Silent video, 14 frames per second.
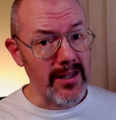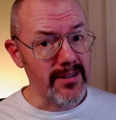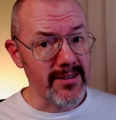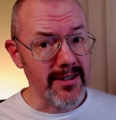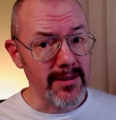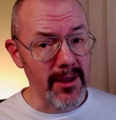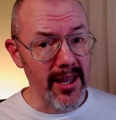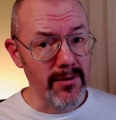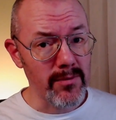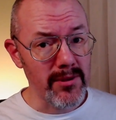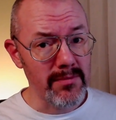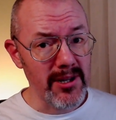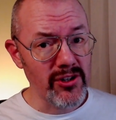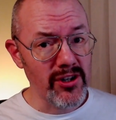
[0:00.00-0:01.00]
skip ahead with
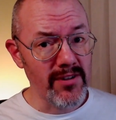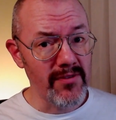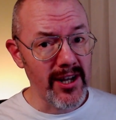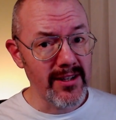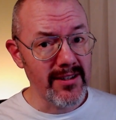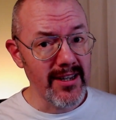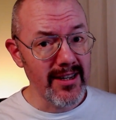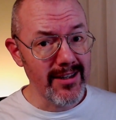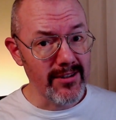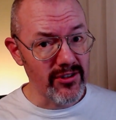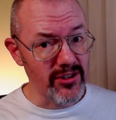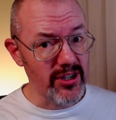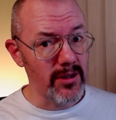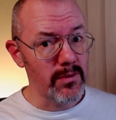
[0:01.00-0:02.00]
the magic of editing and
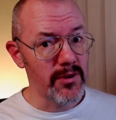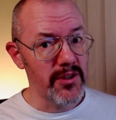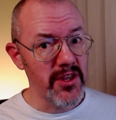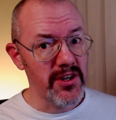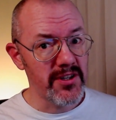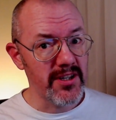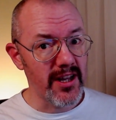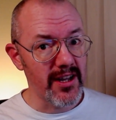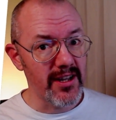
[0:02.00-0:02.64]
see you on the other side.